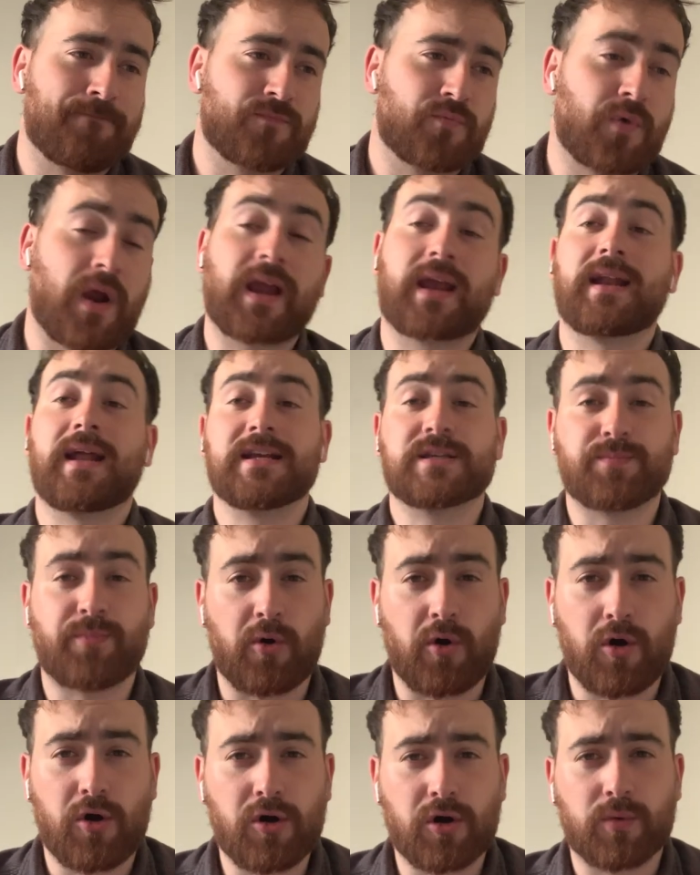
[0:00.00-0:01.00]
recognize
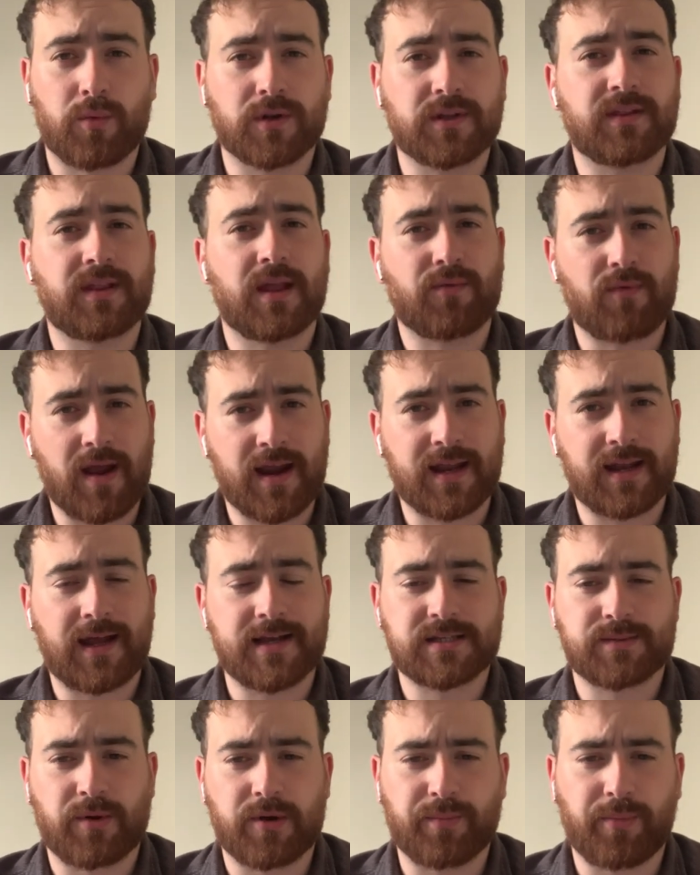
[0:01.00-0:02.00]
Paul, or what did they
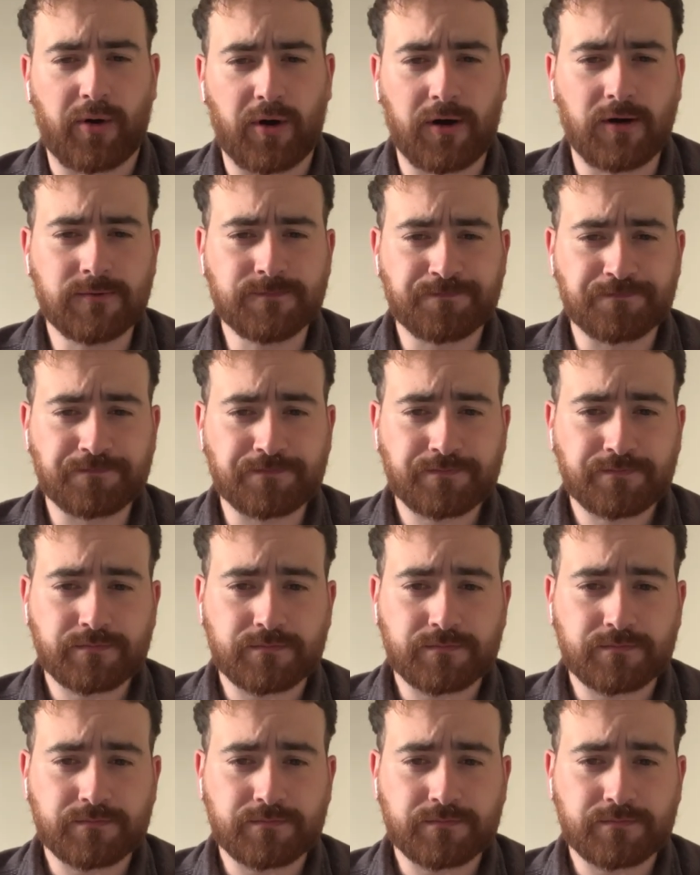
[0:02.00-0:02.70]
recognize about Paul?